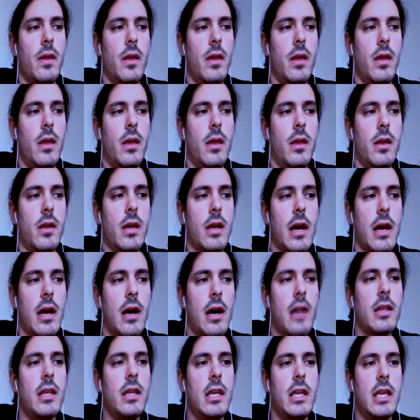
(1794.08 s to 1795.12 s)

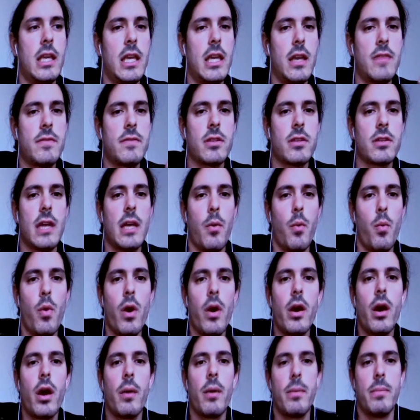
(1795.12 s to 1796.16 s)
Kali gives us that
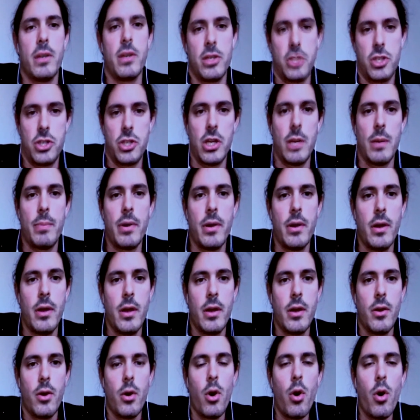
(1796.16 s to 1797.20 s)
one-upmanship
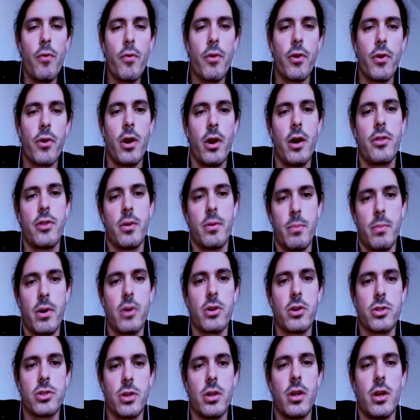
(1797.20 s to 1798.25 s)
over other
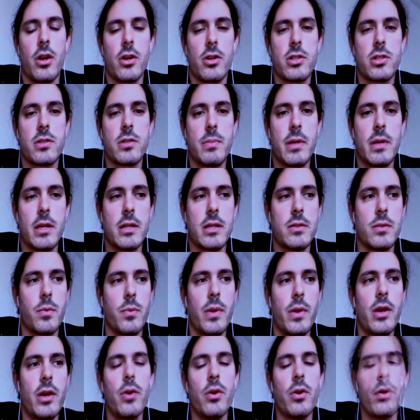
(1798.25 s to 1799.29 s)
martial arts, because we
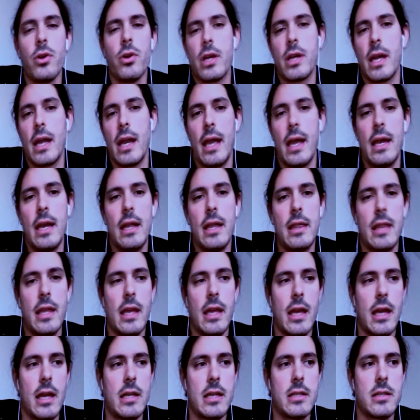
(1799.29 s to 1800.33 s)
don't look at anything
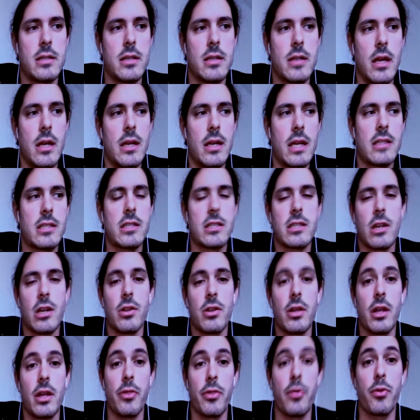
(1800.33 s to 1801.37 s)
as necessarily
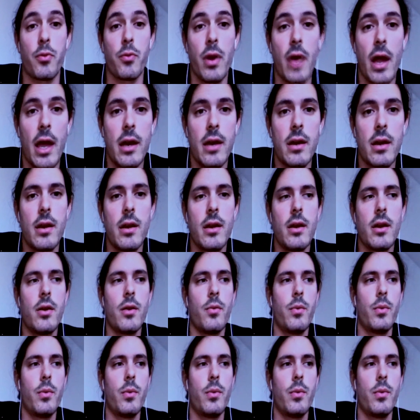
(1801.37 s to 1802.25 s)
a threat. We